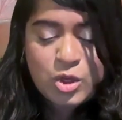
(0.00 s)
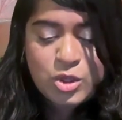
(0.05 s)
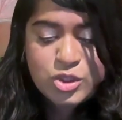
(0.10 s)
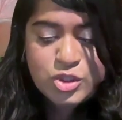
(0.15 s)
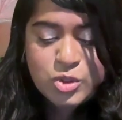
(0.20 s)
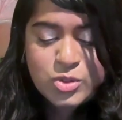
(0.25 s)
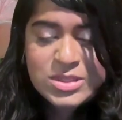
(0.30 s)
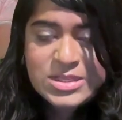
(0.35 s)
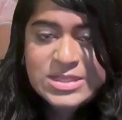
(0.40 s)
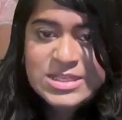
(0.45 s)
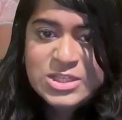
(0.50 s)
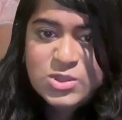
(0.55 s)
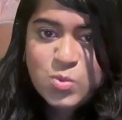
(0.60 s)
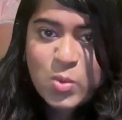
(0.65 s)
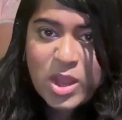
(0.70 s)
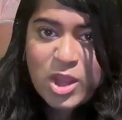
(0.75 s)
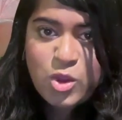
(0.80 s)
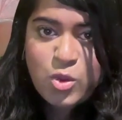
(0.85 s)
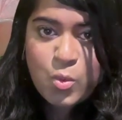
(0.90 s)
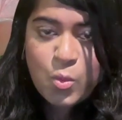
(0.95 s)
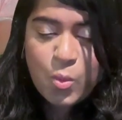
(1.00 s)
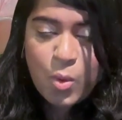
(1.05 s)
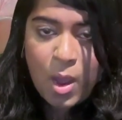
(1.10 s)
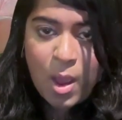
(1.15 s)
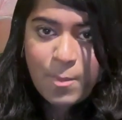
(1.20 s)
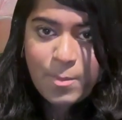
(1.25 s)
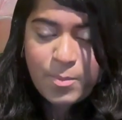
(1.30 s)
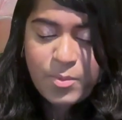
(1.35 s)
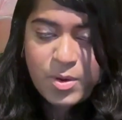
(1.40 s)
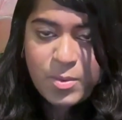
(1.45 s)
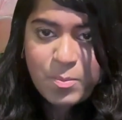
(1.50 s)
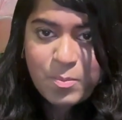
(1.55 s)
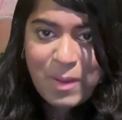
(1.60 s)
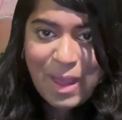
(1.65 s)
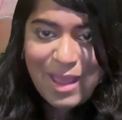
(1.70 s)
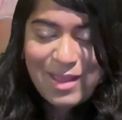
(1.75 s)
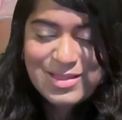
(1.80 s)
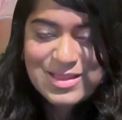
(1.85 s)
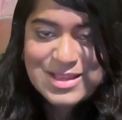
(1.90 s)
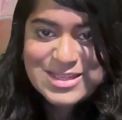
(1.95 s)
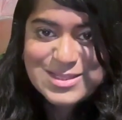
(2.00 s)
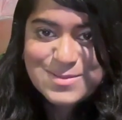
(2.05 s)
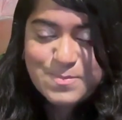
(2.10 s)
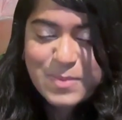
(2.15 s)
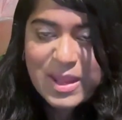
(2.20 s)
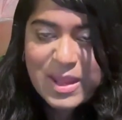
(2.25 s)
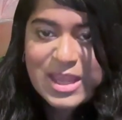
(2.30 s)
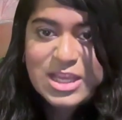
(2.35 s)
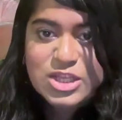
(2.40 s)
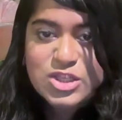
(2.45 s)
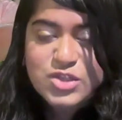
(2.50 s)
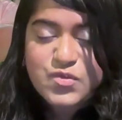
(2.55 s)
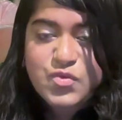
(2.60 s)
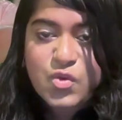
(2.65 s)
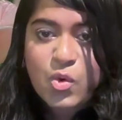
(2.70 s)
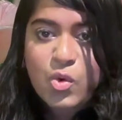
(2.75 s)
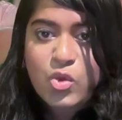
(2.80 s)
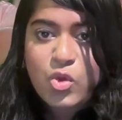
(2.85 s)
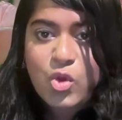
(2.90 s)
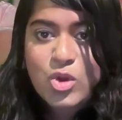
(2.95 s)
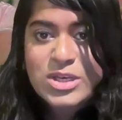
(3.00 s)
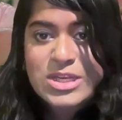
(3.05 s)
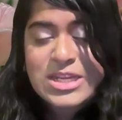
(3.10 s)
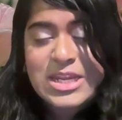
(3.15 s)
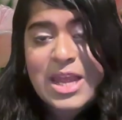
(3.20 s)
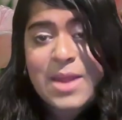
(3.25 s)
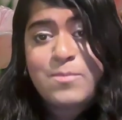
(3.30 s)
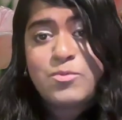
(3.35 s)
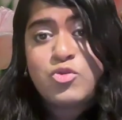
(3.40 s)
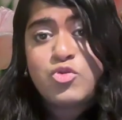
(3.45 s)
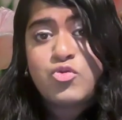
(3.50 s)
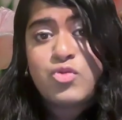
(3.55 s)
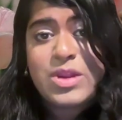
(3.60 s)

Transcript: So this is where you prepare the space for your DM to